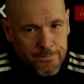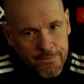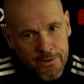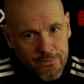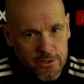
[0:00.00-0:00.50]

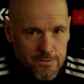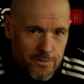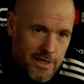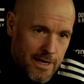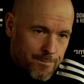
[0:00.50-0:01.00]
Difference
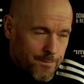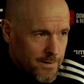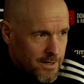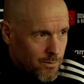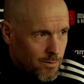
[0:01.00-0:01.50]
with them
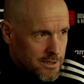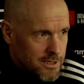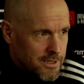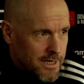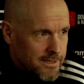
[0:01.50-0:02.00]
was
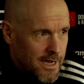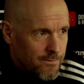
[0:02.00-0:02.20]
in that time